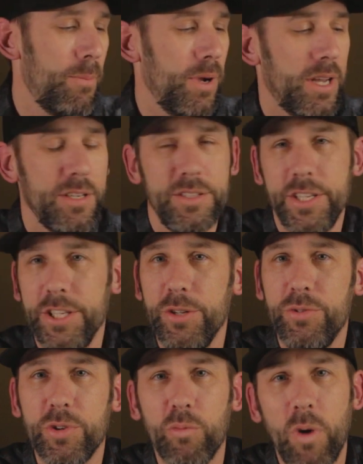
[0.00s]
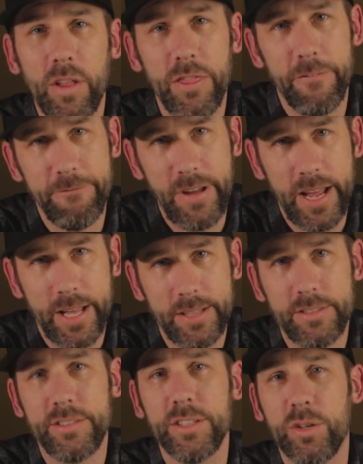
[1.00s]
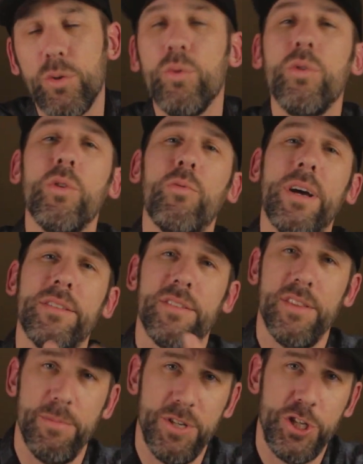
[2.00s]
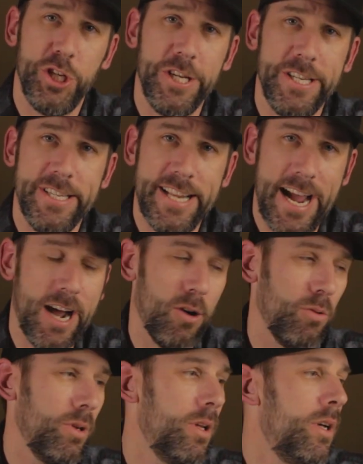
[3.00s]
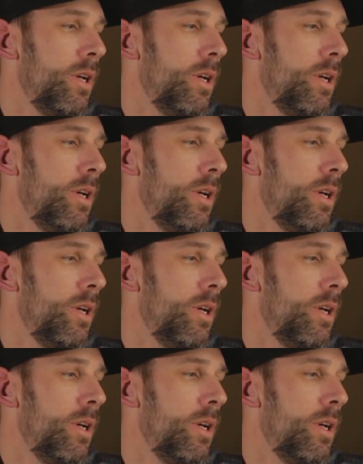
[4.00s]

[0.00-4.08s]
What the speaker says: but continue to run the fans to cool the rest of the machine down.